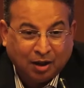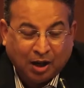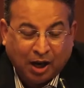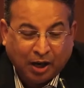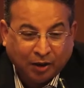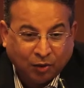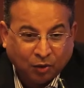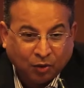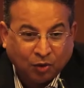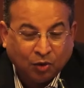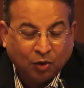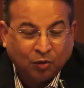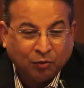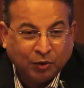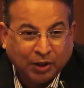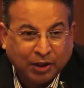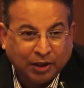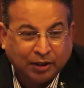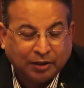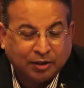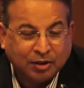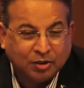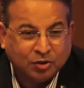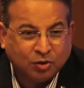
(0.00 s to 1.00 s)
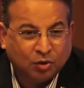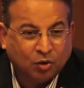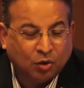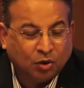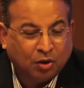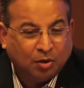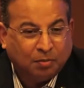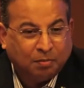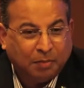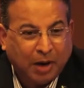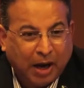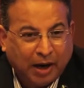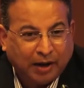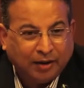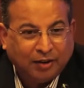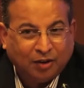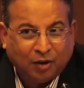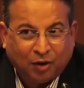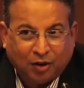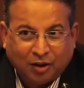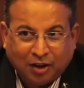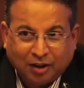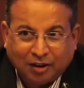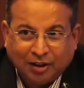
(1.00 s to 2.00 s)
I don't know whether it is good, bad,
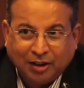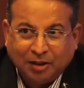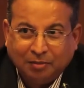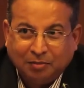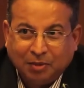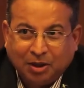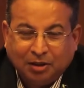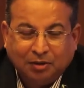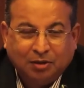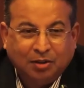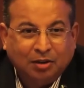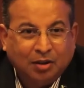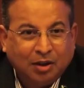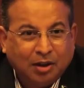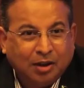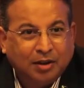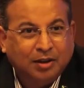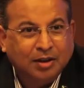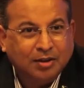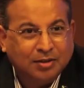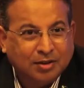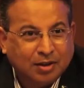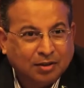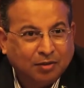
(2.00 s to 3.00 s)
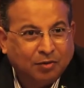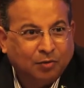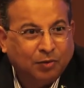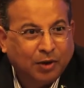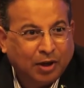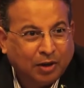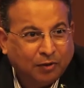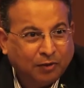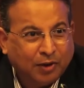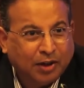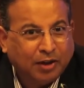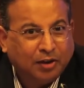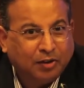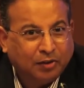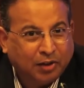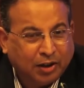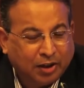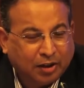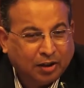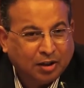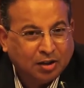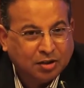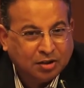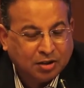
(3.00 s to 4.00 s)
or ugly, but it is in very, very
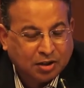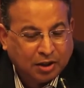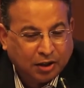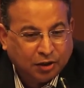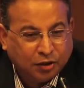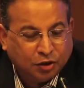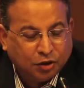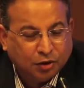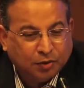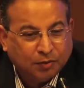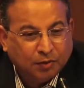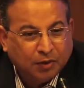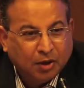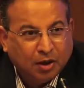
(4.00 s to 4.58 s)
critical stage.